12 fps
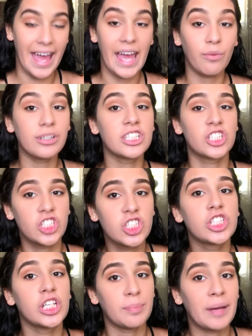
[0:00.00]
it was
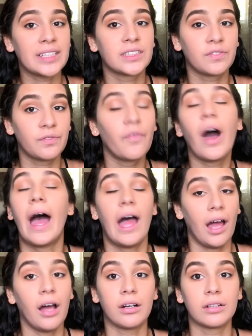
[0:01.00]
cheap as
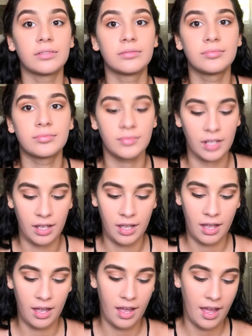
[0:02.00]
hell
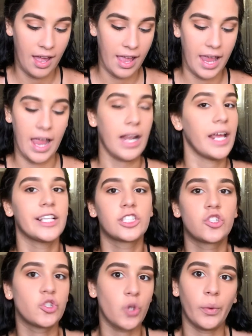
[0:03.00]
and it's
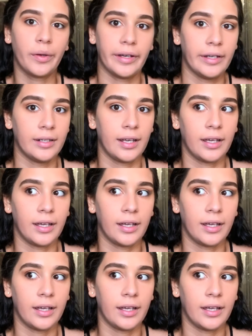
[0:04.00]
so good.